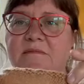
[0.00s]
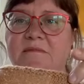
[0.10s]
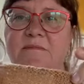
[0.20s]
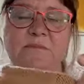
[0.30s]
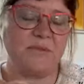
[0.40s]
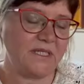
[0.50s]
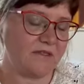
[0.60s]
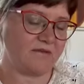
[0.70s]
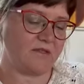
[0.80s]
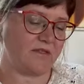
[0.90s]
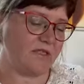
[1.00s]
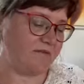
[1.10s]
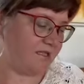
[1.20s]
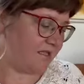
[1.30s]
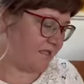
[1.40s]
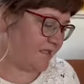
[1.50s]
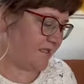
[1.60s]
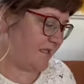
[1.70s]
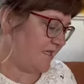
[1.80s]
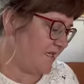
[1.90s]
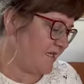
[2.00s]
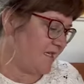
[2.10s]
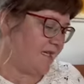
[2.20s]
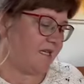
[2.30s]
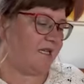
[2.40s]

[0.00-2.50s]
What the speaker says: a bit of unevenness. And